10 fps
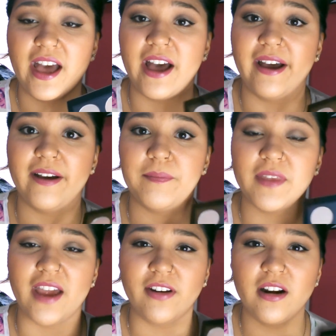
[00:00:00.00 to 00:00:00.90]

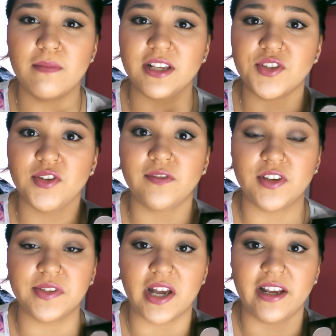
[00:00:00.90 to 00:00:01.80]
I've heard mixed
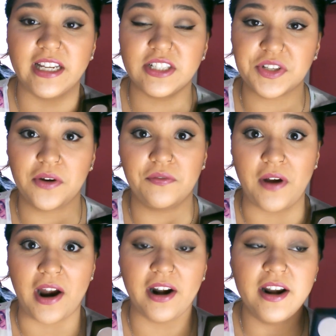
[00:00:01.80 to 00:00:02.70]
reviews on it so
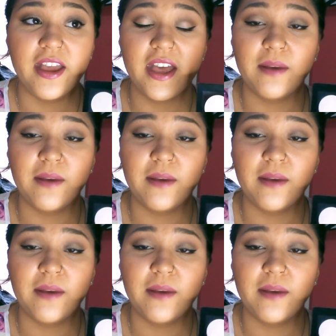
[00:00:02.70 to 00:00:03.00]
far,